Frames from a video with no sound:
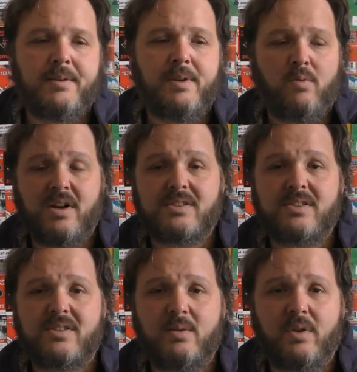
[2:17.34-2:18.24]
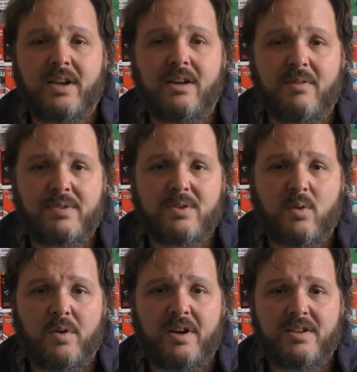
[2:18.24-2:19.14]
He wants to see what kind of office
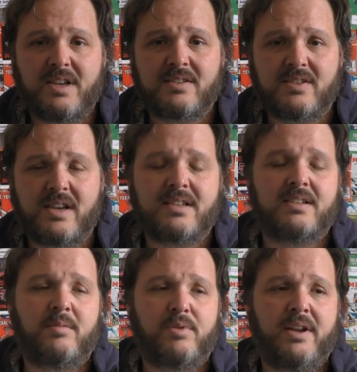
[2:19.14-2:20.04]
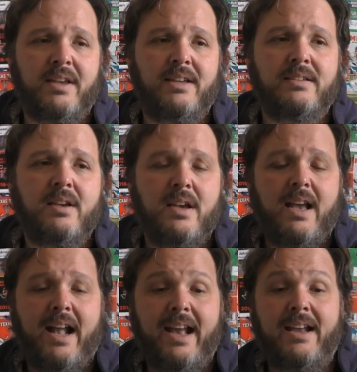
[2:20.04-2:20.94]
coordinator Texas Tech is going to bring in.
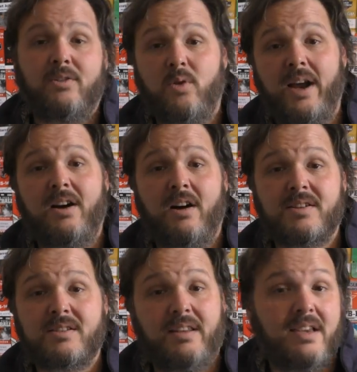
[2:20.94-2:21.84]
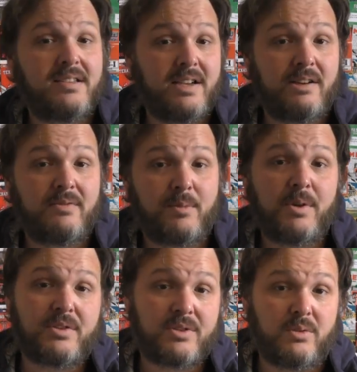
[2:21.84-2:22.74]
And quite honestly, he's hearing from
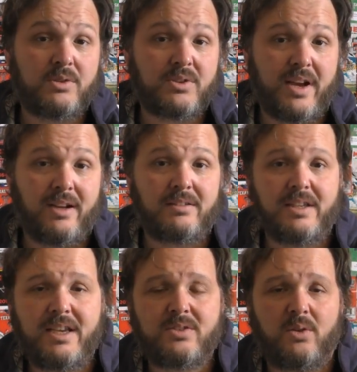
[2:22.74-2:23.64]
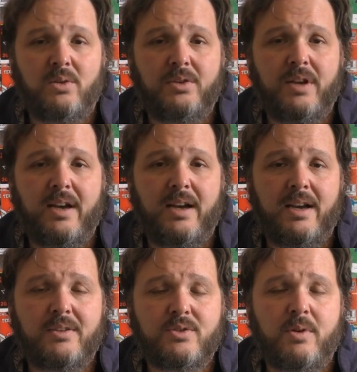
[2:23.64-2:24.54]
other schools now. He told
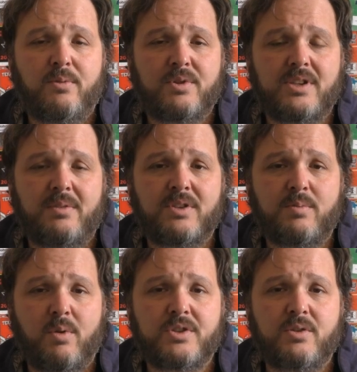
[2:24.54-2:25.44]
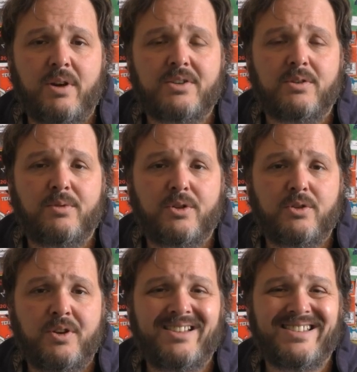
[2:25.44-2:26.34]
24/7 Sports Director of
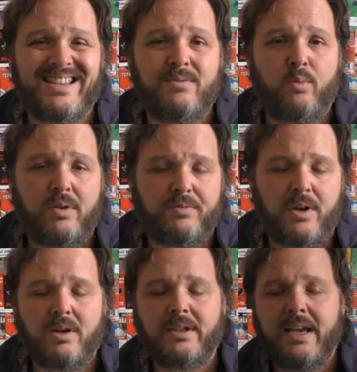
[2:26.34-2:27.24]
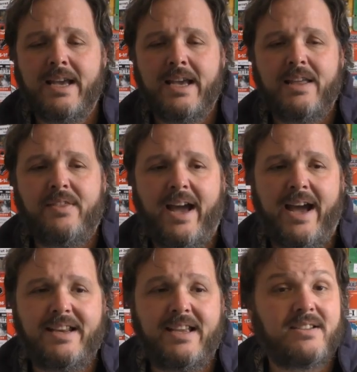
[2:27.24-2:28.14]
Recruiting Steve Wilfong
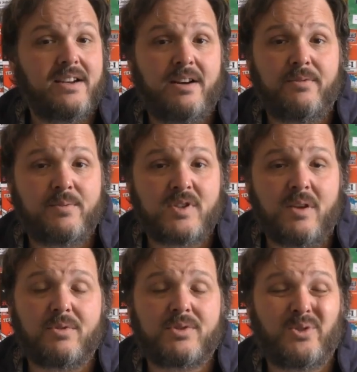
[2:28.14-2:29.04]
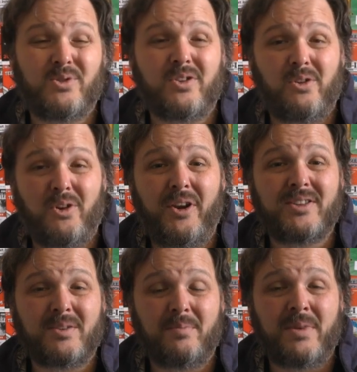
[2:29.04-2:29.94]
that he's hearing from several schools,
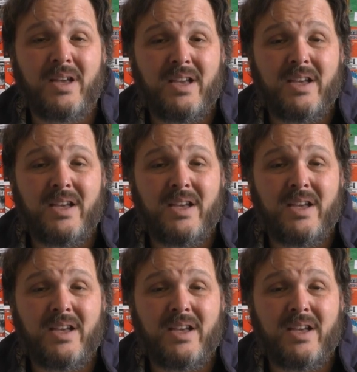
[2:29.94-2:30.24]
including some